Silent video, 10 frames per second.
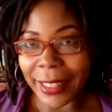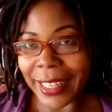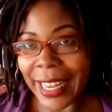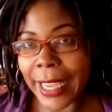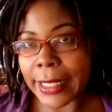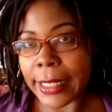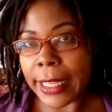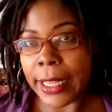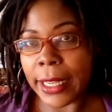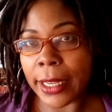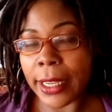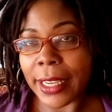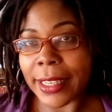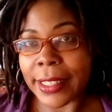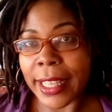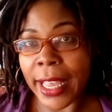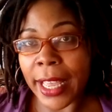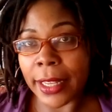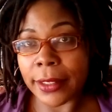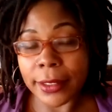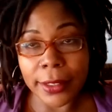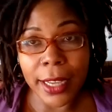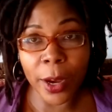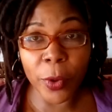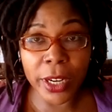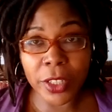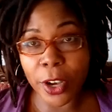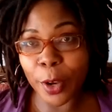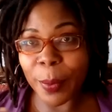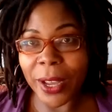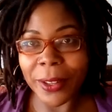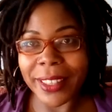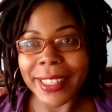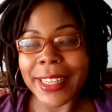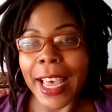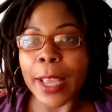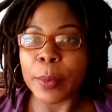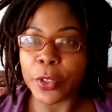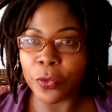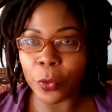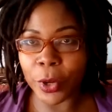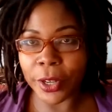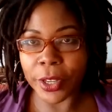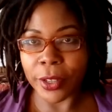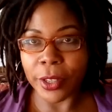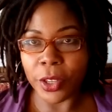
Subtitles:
The next thing is that I want to talk about the types of work